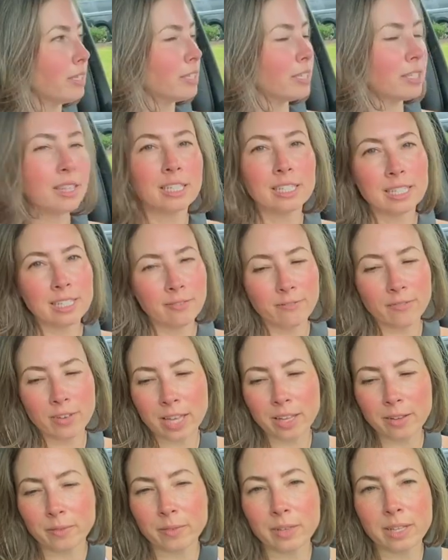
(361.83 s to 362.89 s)
to this
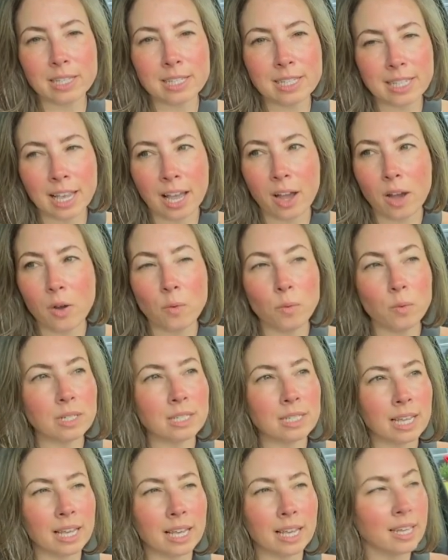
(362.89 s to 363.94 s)
event with Scout
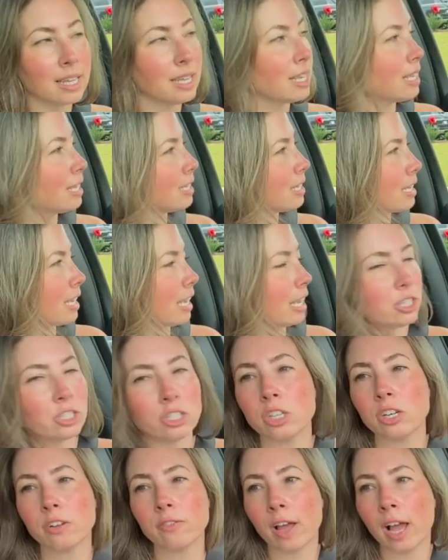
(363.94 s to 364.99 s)
was any
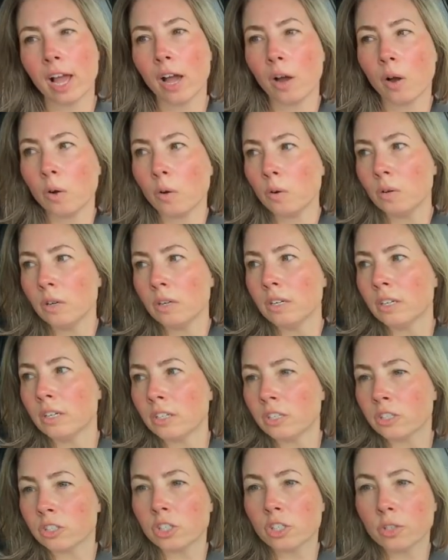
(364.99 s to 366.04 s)
indication of how
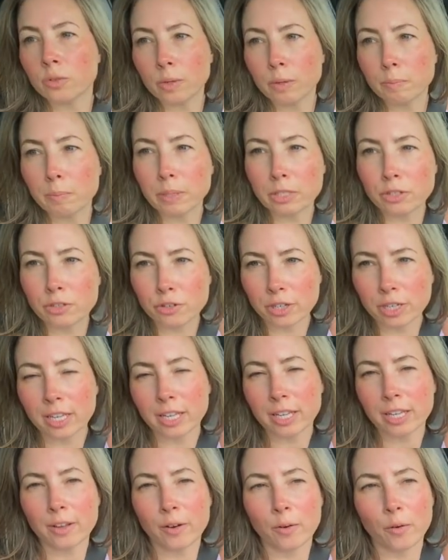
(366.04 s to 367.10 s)
she would be
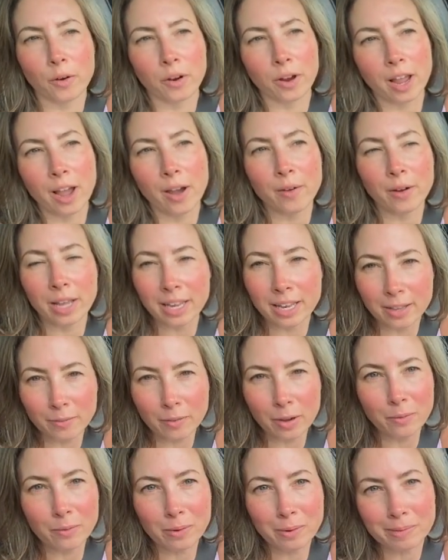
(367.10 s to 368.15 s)
treated, or how
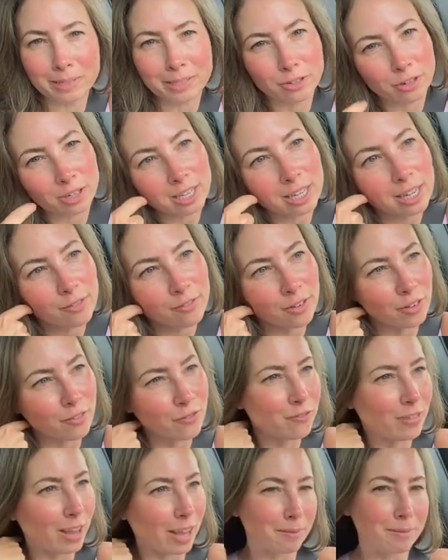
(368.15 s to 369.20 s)
anyone would be treated if you're
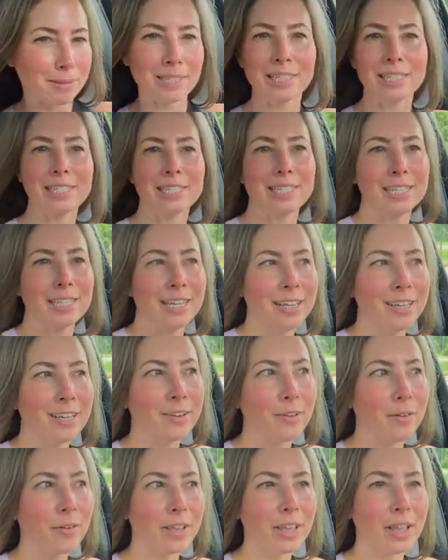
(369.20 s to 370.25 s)
famous
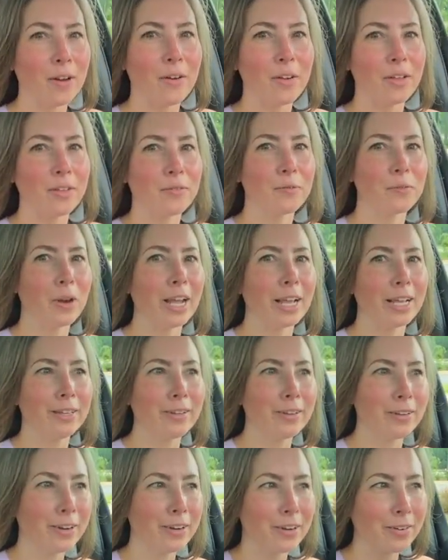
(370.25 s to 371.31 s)
going out in
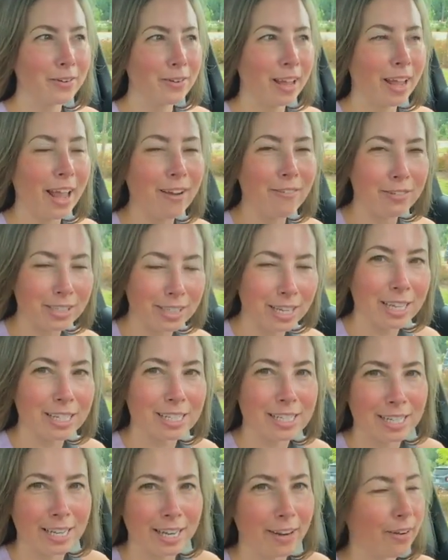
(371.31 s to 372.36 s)
regular everyday
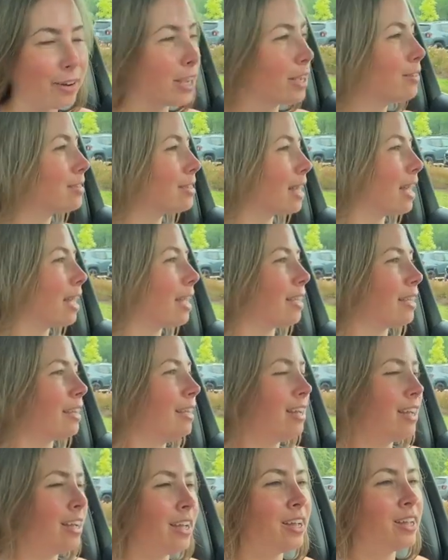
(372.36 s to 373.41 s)
scenarios? Like,
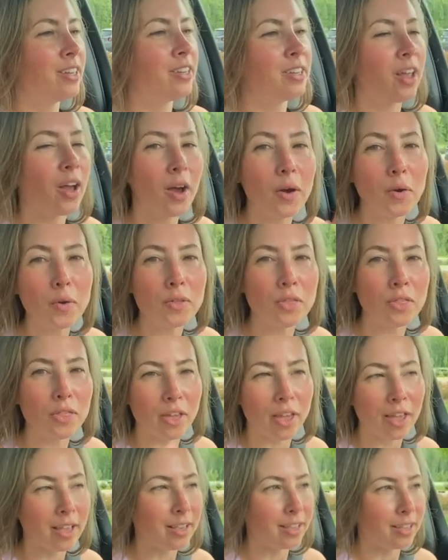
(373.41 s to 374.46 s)
no
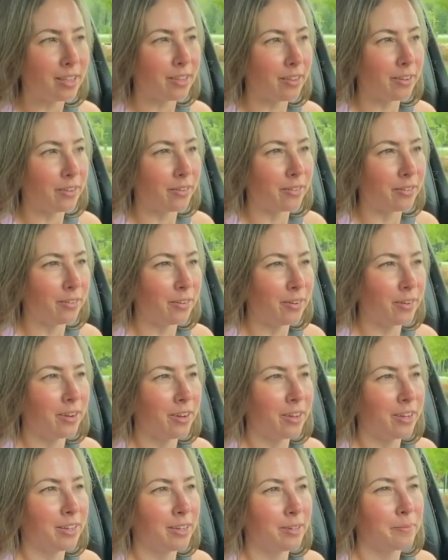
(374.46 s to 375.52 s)
thank you.
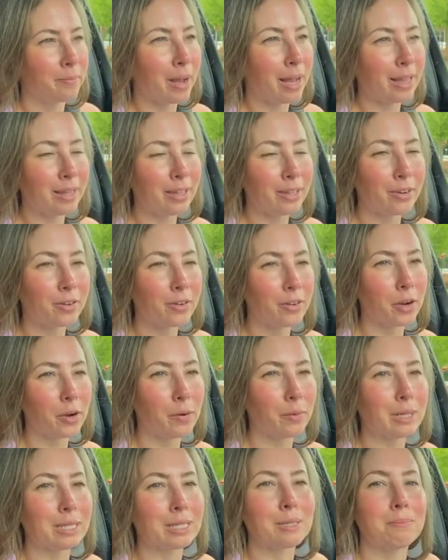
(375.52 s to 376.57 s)
My little girl
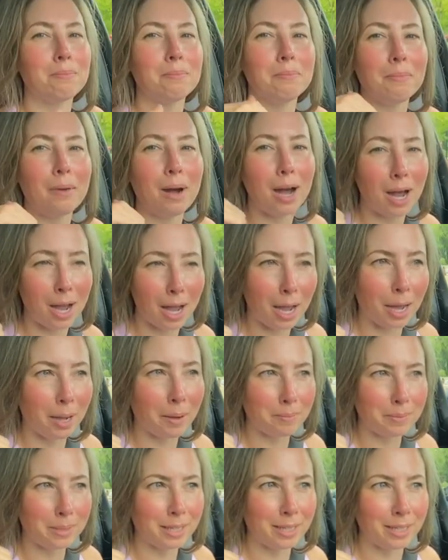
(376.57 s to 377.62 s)
was
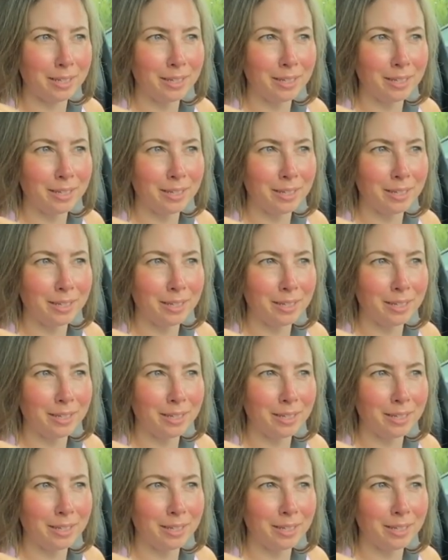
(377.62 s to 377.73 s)
mobbed.